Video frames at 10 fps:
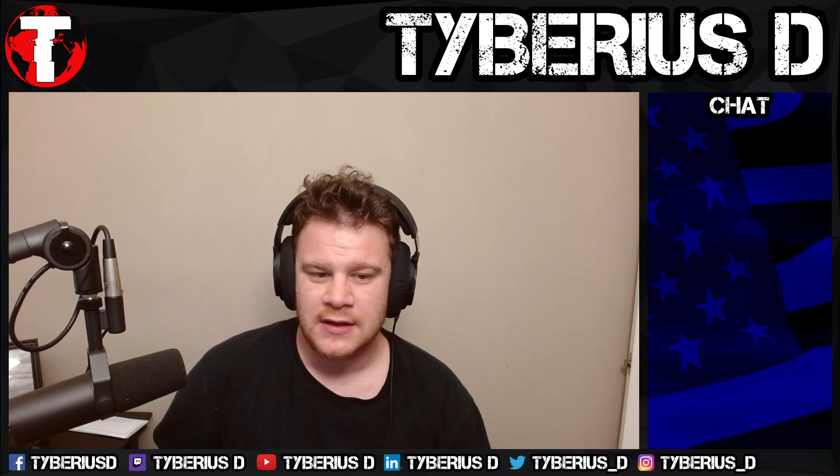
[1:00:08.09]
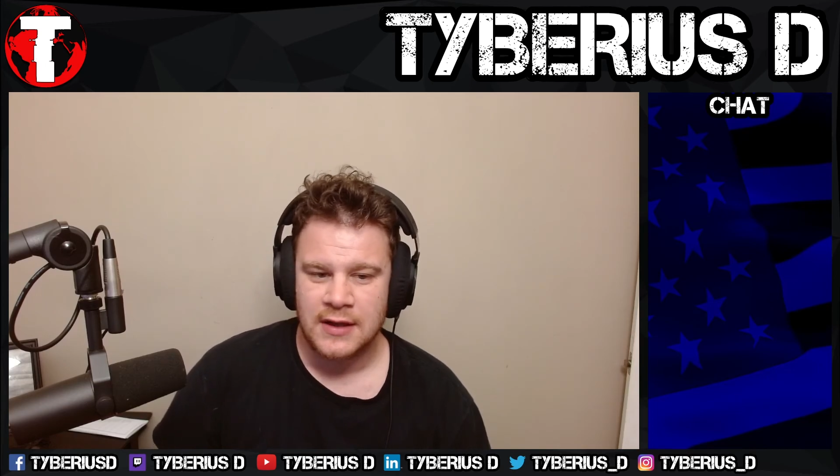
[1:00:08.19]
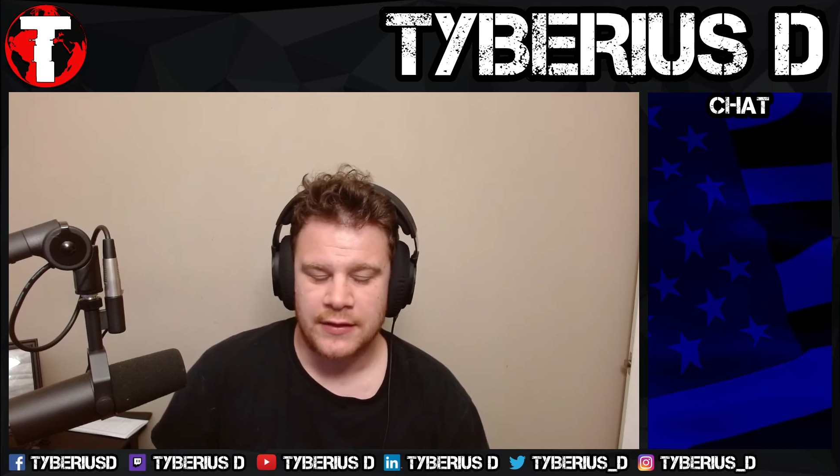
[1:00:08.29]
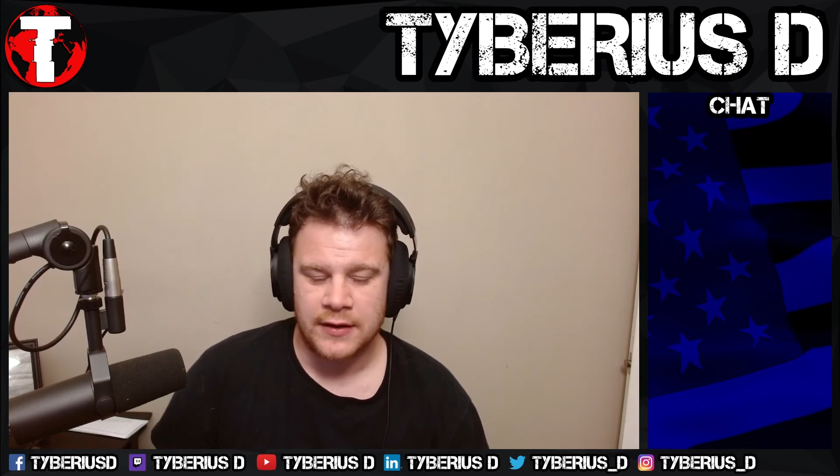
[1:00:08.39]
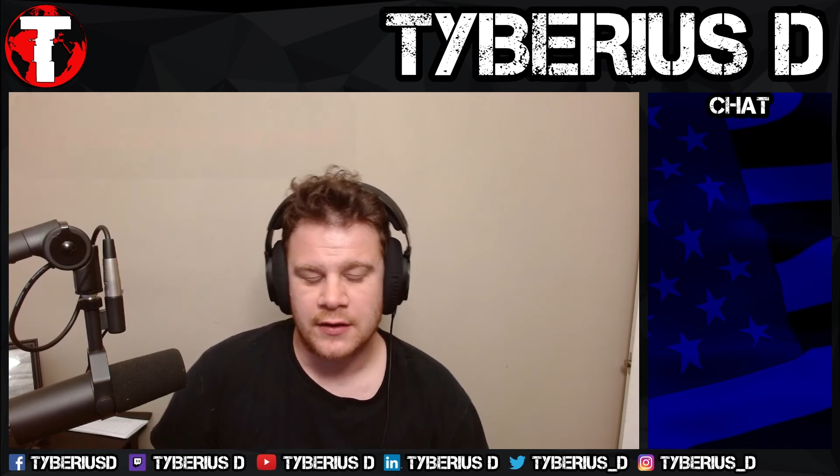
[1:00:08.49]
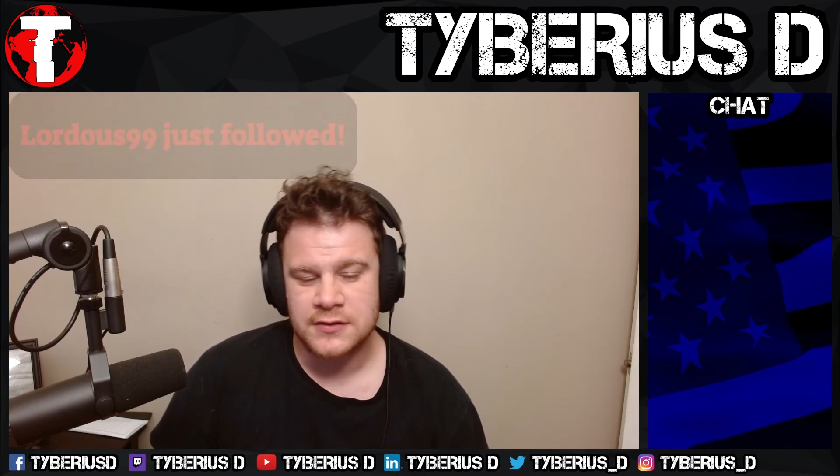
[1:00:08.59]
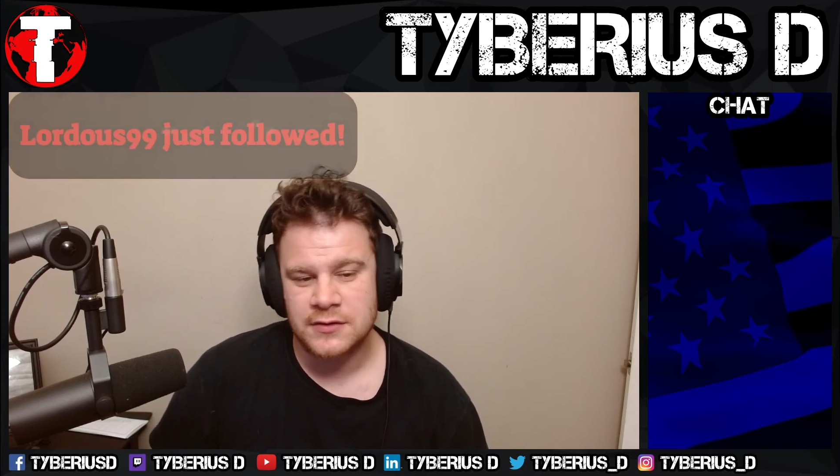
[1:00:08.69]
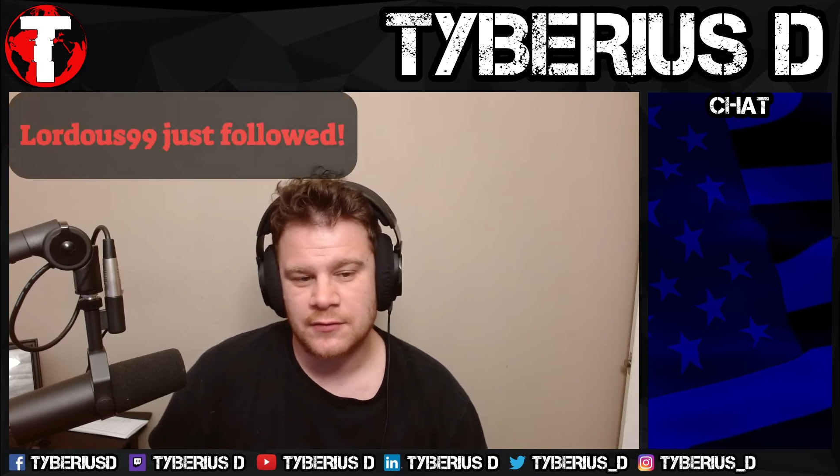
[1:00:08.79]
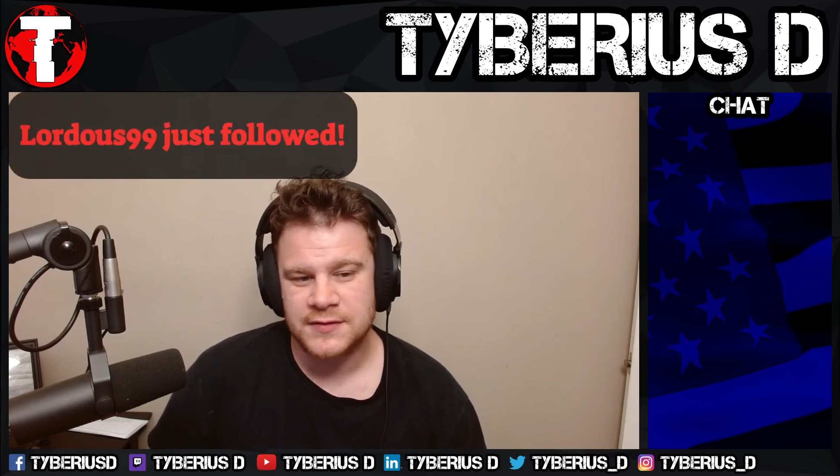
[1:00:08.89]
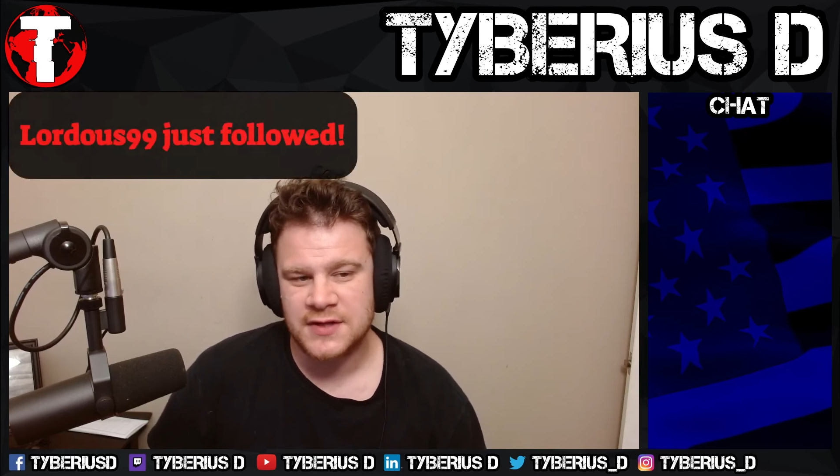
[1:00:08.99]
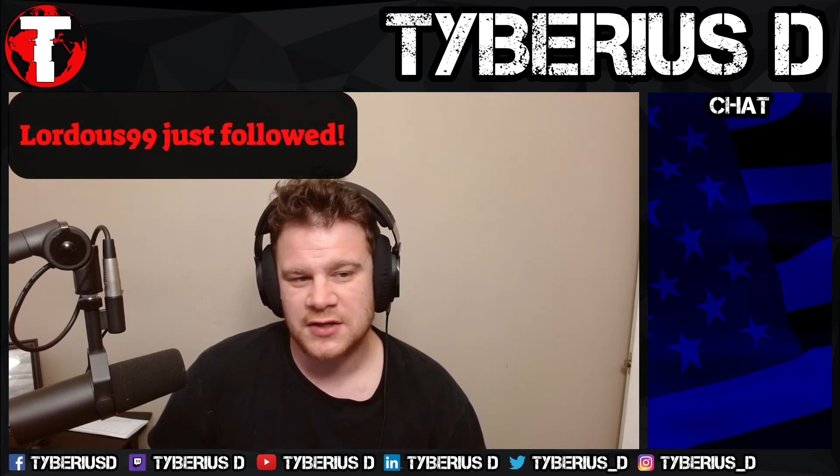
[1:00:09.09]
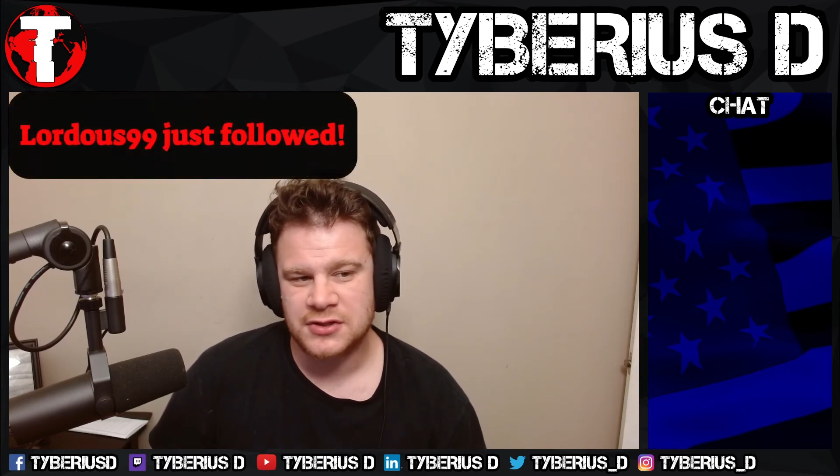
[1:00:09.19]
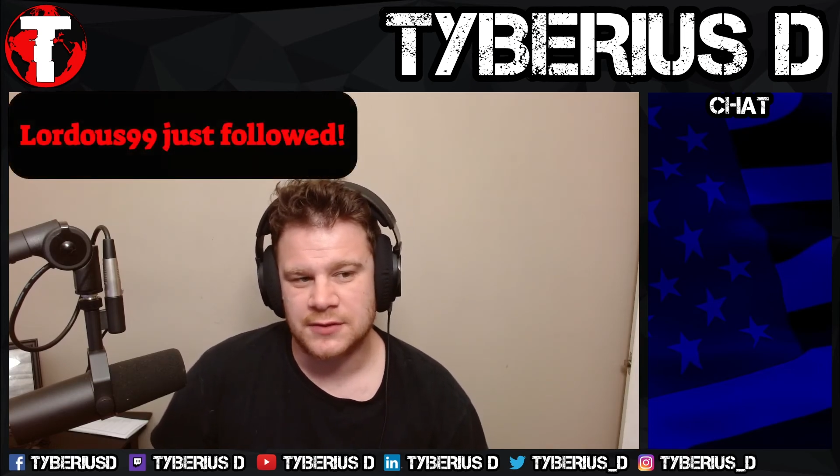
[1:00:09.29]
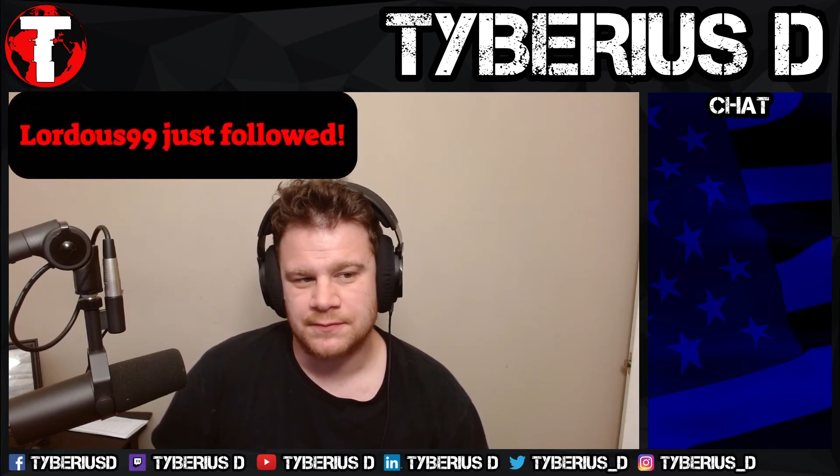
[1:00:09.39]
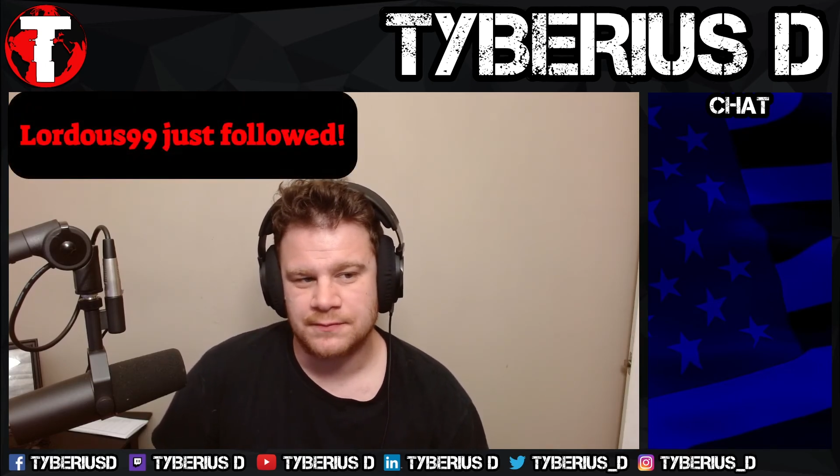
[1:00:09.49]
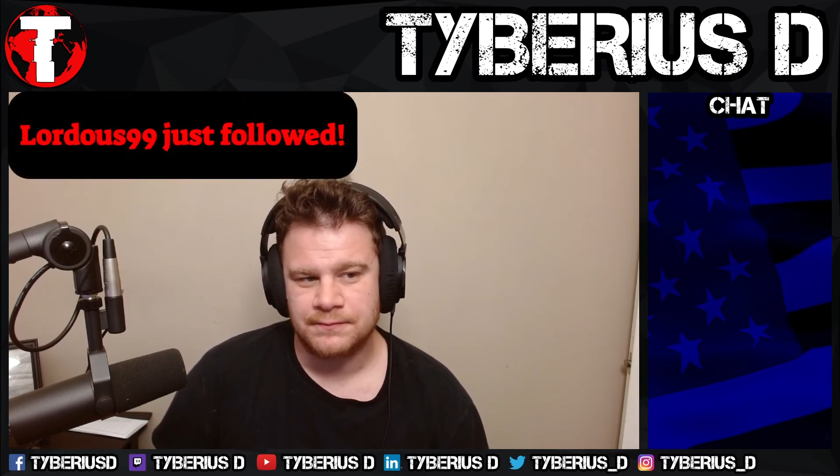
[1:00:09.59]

And then it goes into recession,